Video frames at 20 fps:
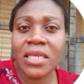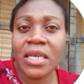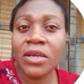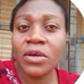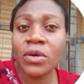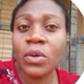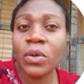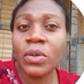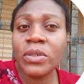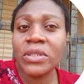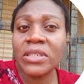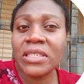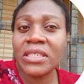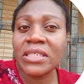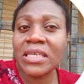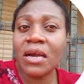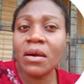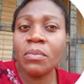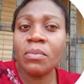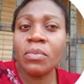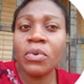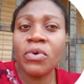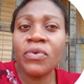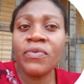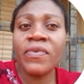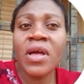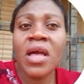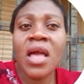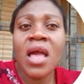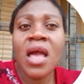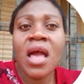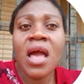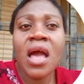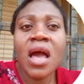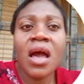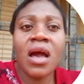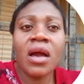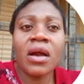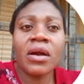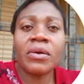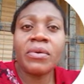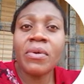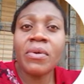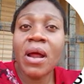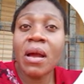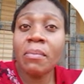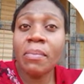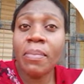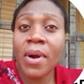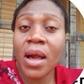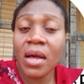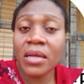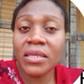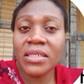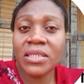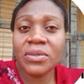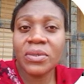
including the above ground part.